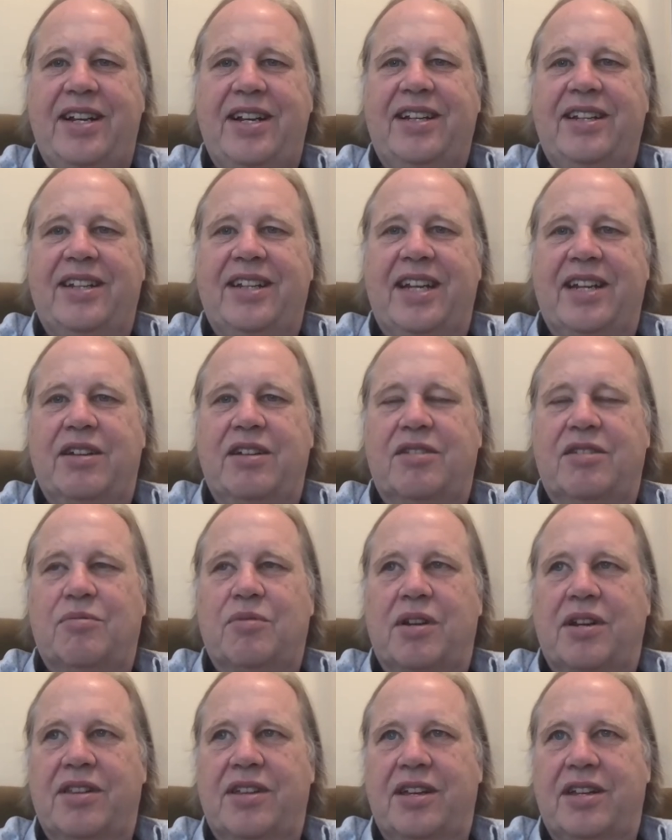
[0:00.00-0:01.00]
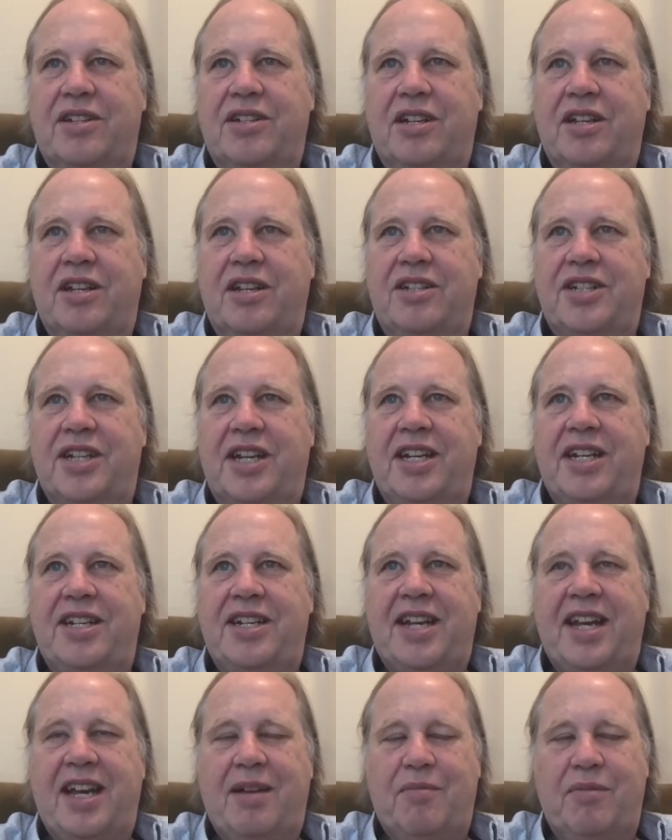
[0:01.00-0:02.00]
Like, as one of the Jenny
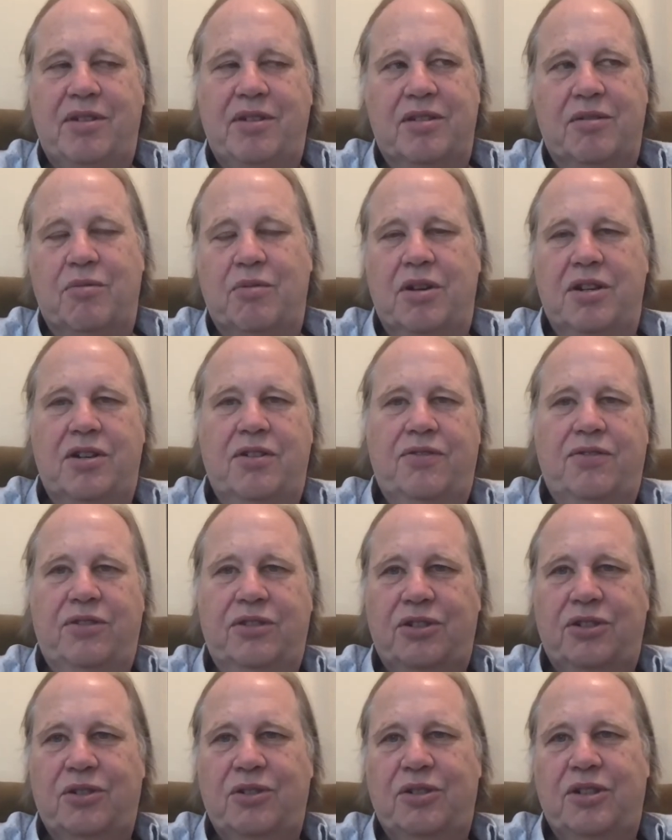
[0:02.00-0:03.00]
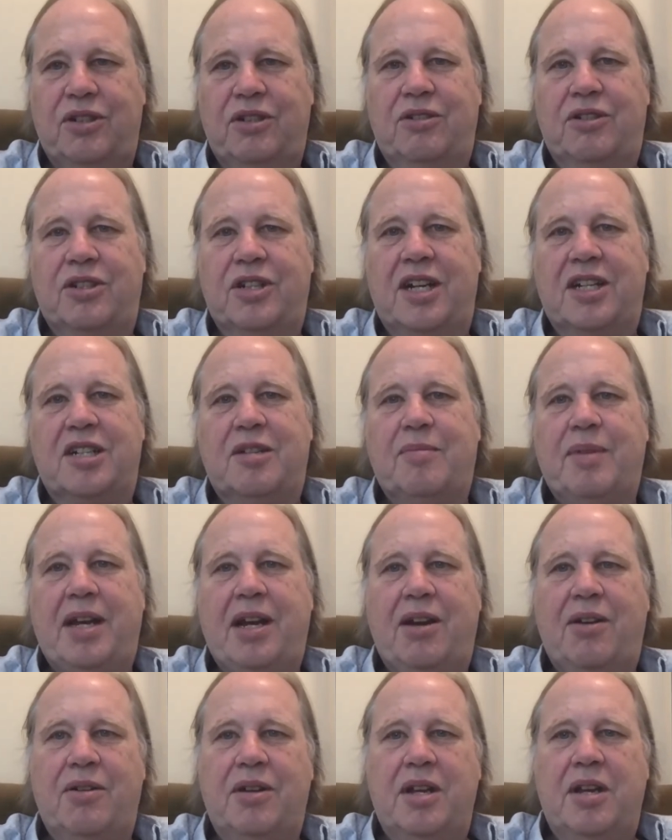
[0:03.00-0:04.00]
Dam was a wonderful student who talked
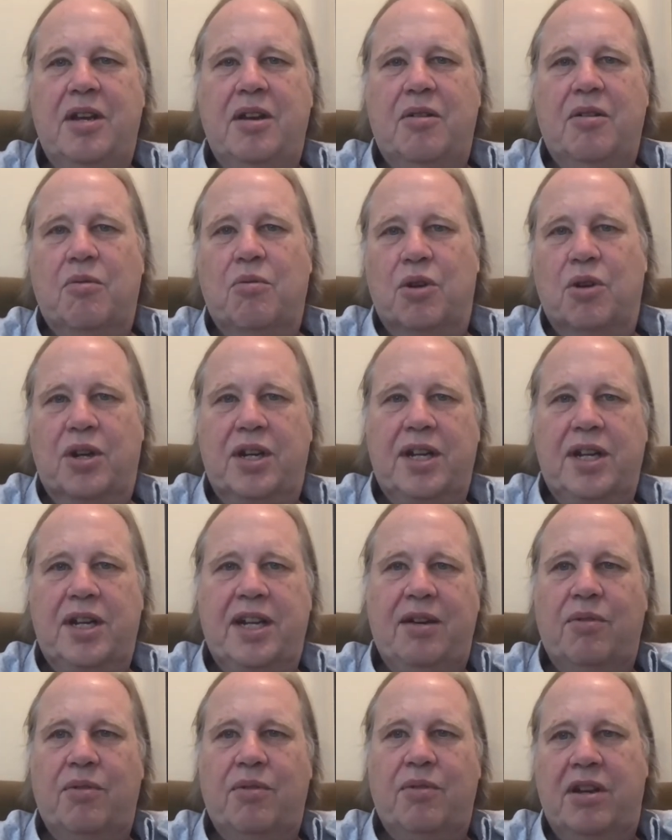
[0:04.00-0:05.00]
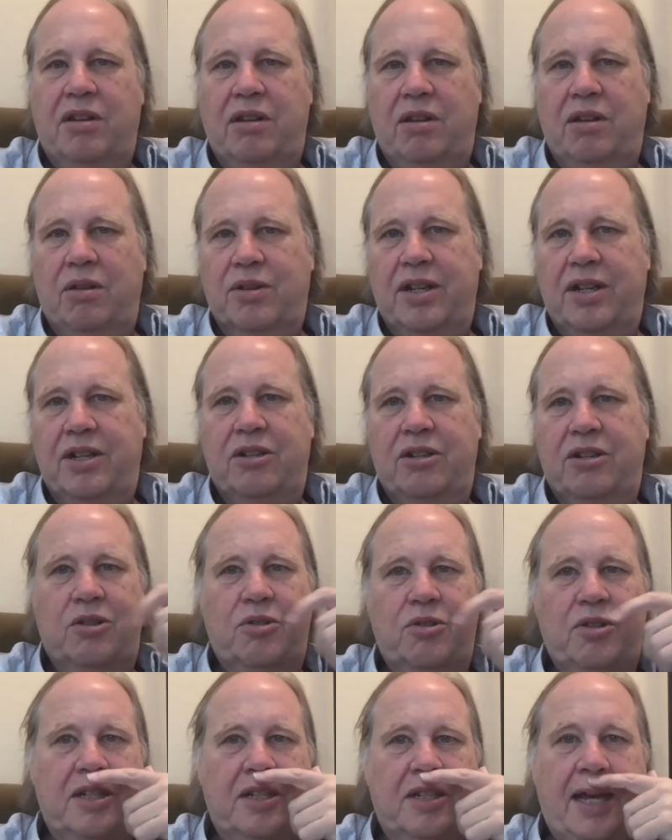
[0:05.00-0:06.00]
about working at one of the local
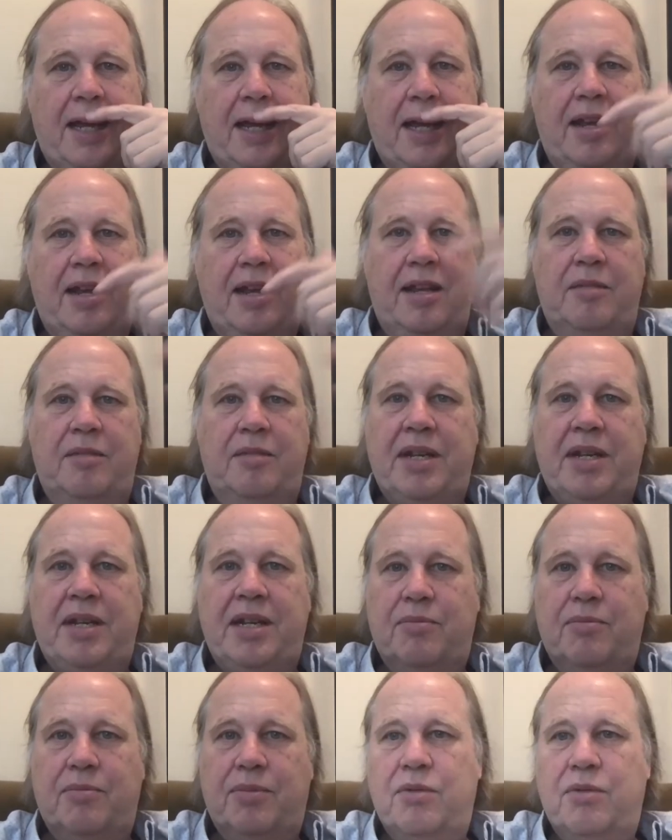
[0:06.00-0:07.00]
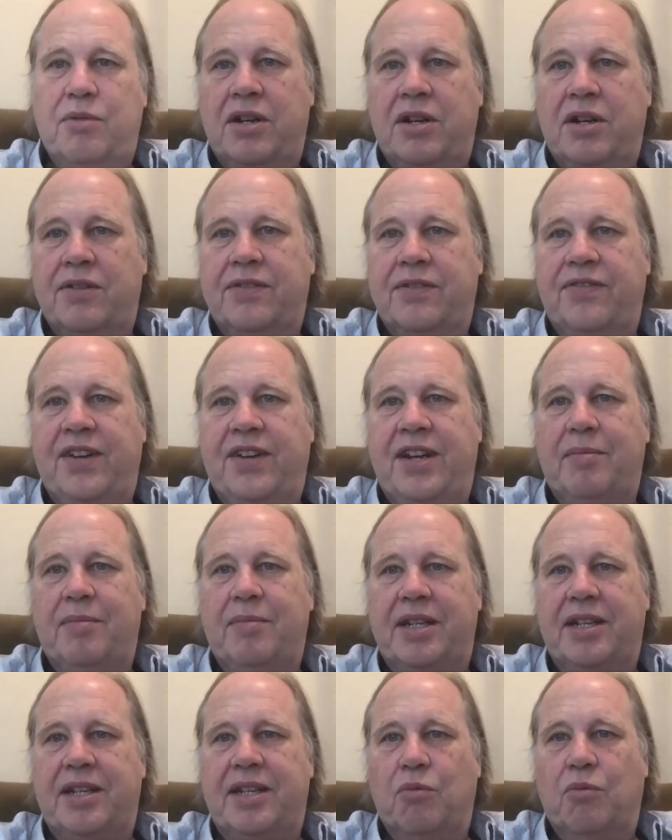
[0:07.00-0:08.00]
industries and being the breadwinner of her
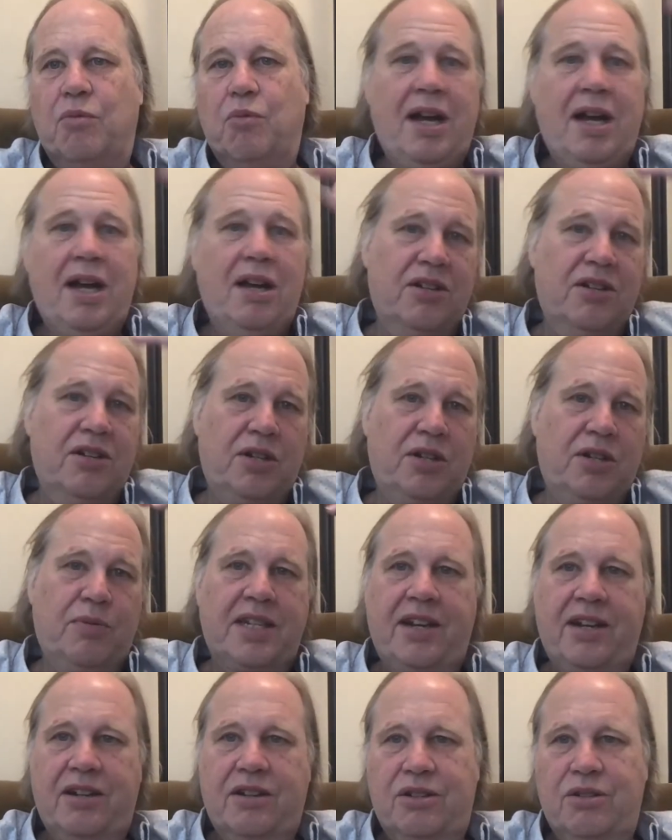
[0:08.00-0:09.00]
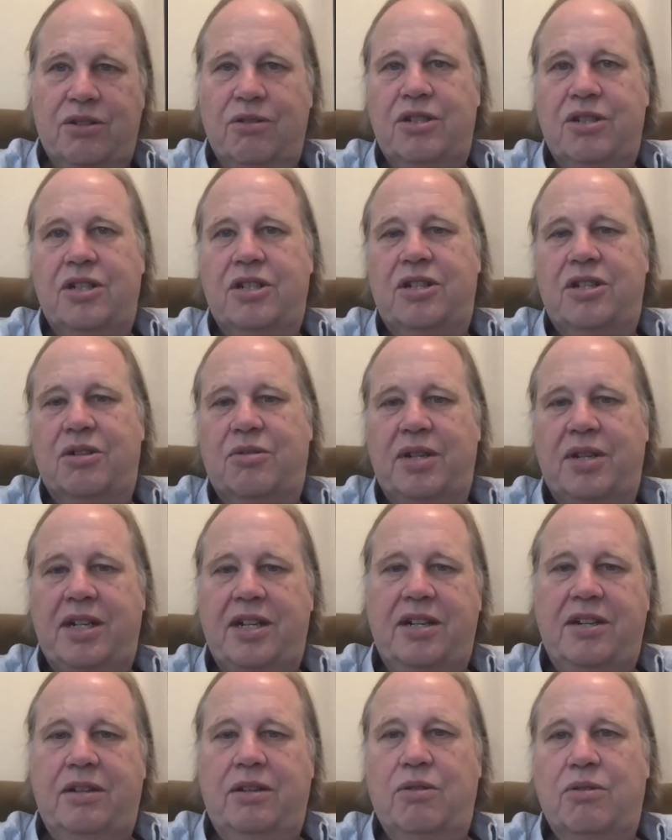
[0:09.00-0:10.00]
family while she was getting her associate's degree at
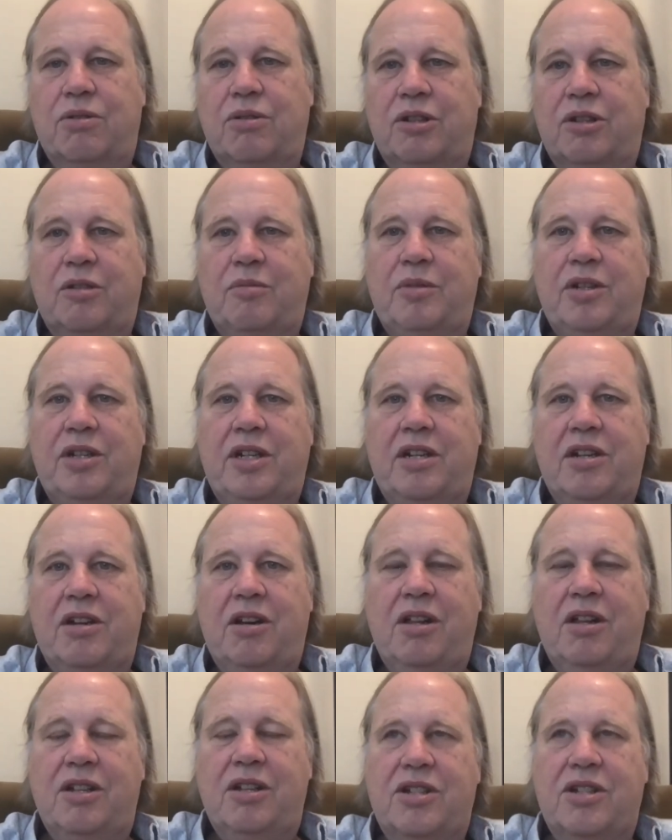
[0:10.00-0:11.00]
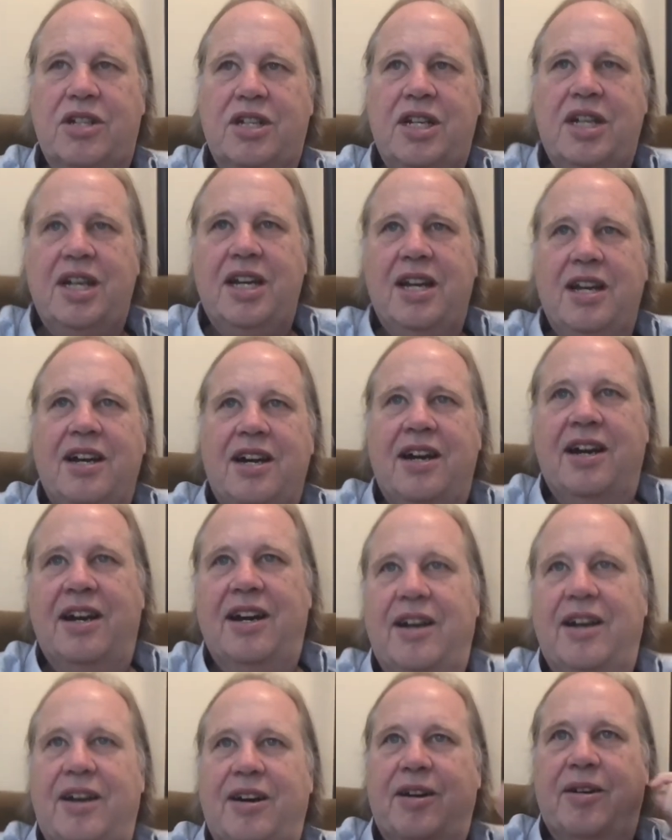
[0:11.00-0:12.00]
a local community college.
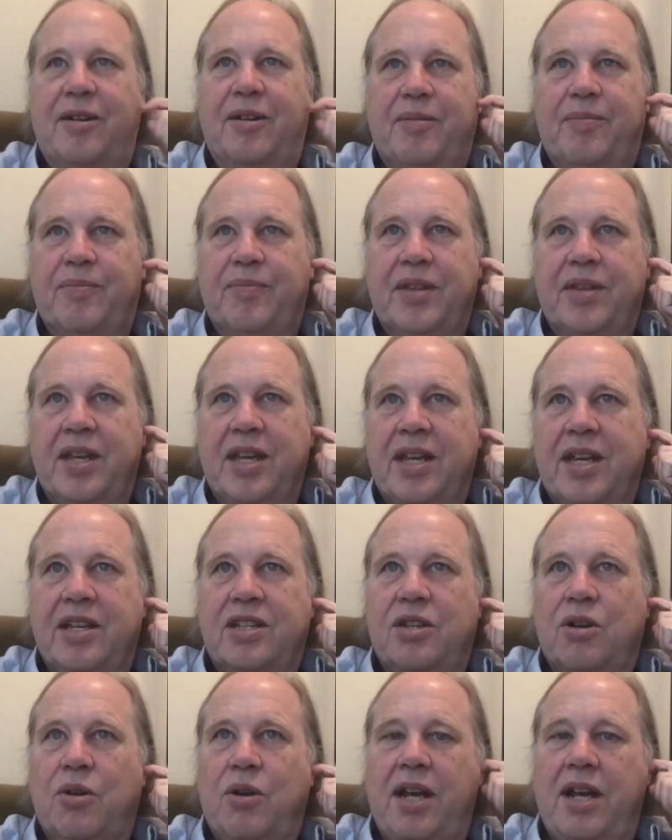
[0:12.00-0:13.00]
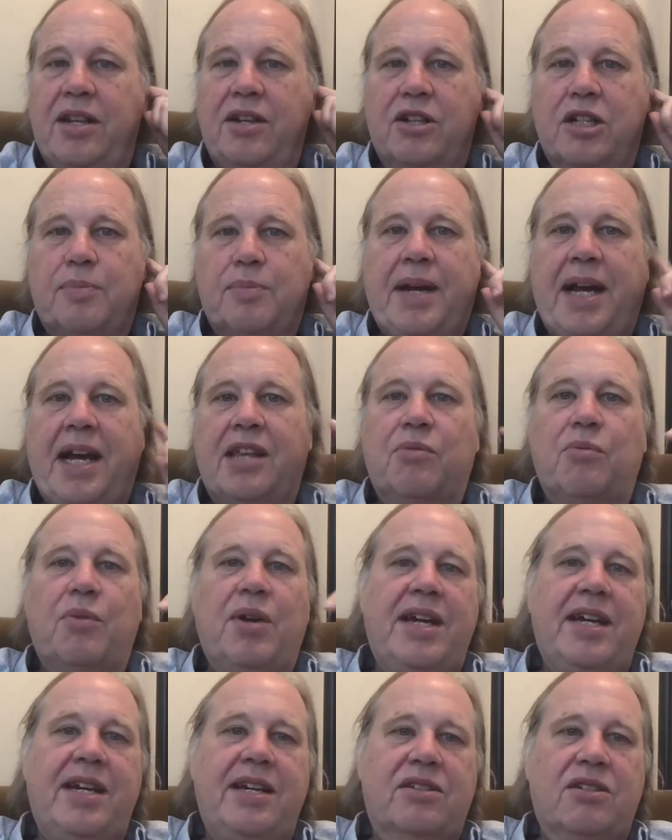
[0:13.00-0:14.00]
So, and there's
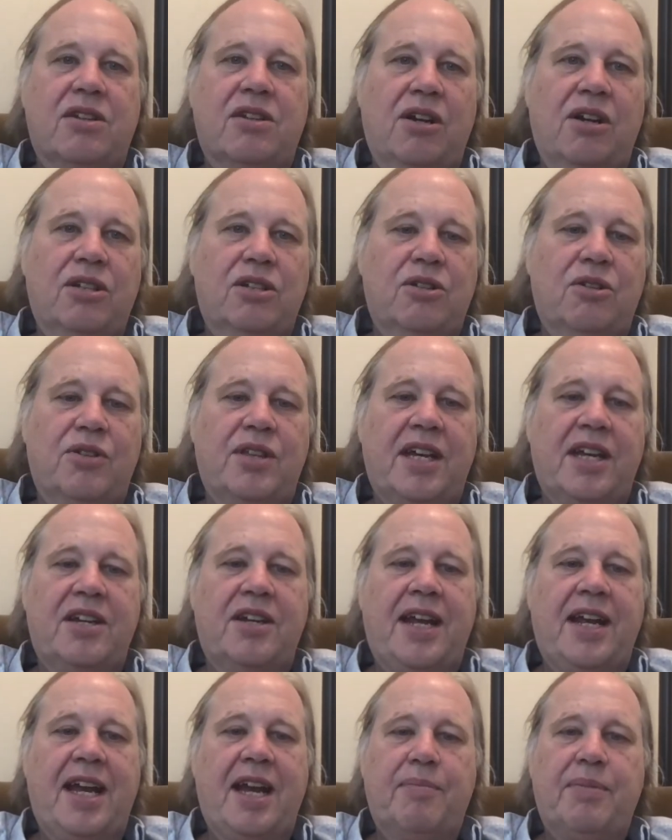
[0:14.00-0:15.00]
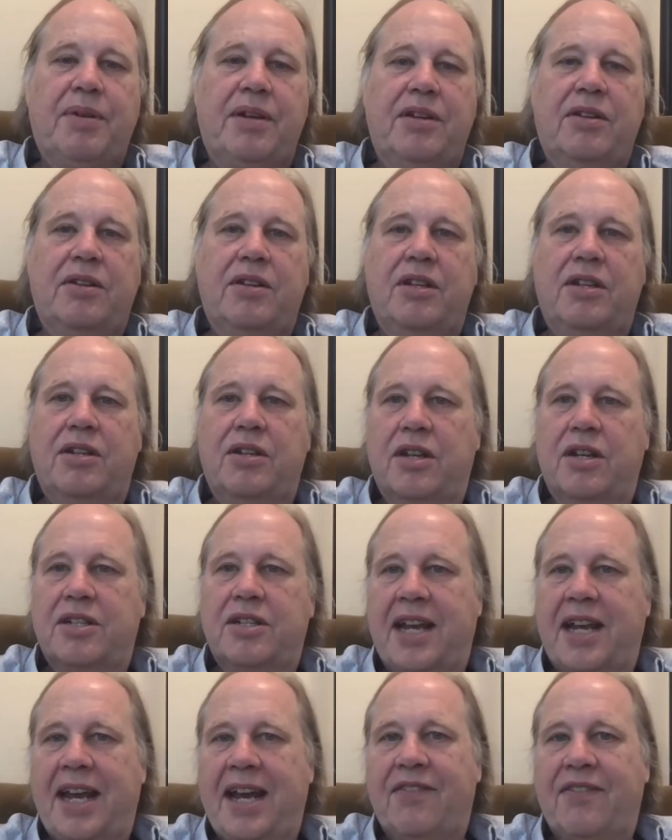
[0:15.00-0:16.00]
pathways also that can happen. It
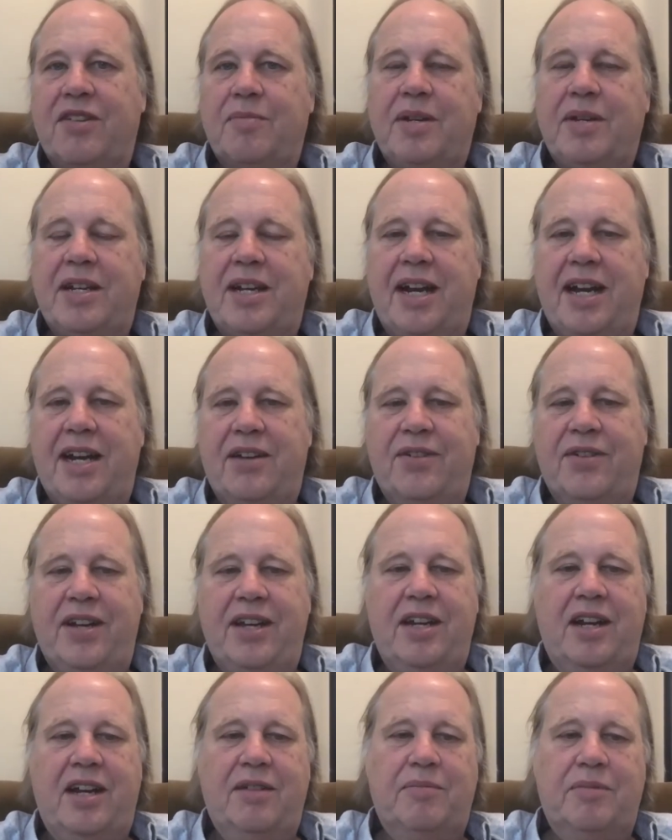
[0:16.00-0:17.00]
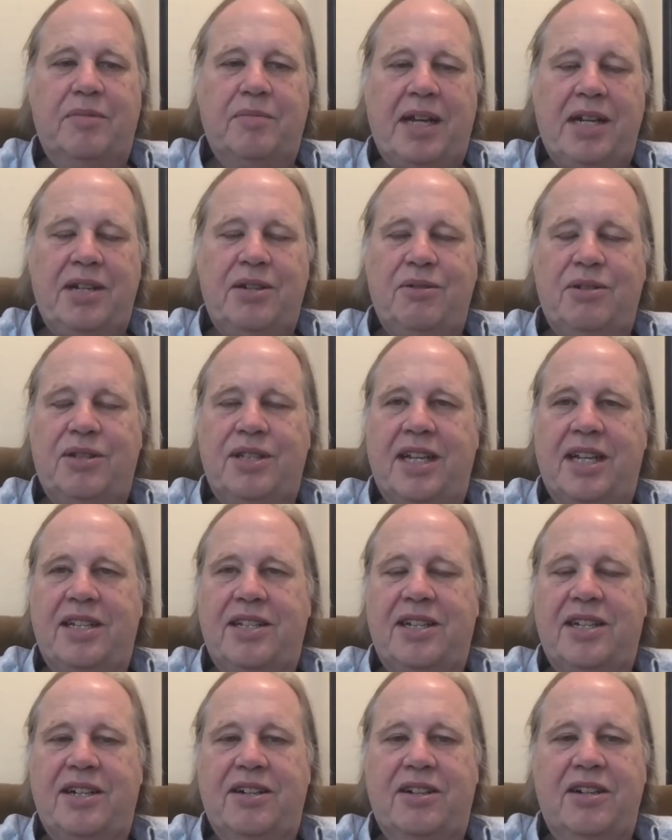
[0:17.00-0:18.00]
doesn't have to be higher ed. My 2 cents
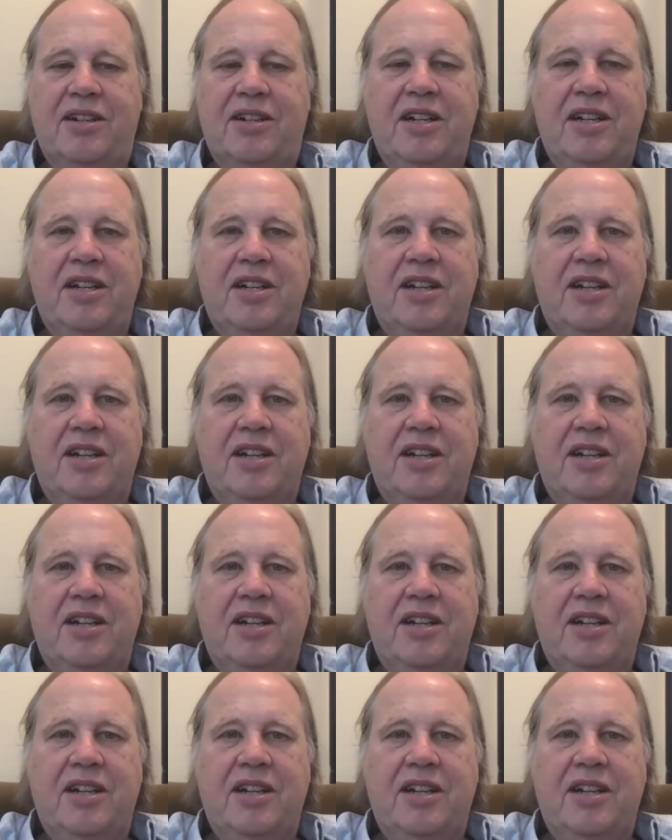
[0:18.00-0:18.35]
here.